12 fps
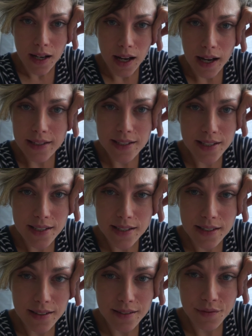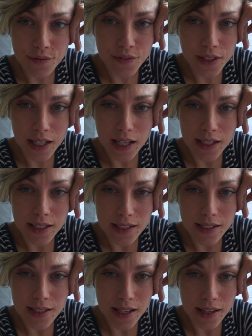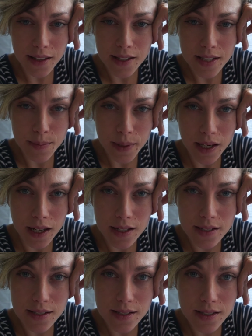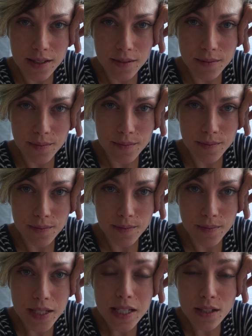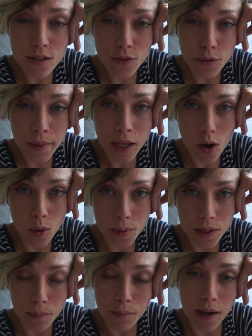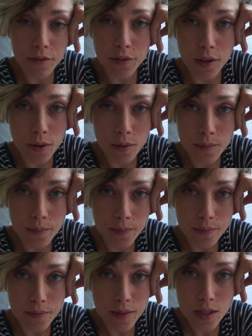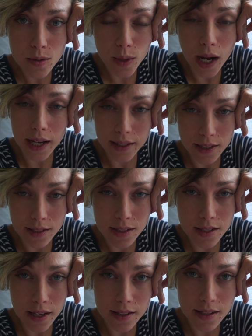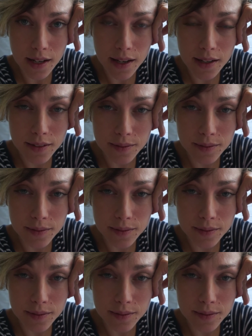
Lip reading: I just feel like I need to say this because this is for me opening my flow. This is what I need to say today.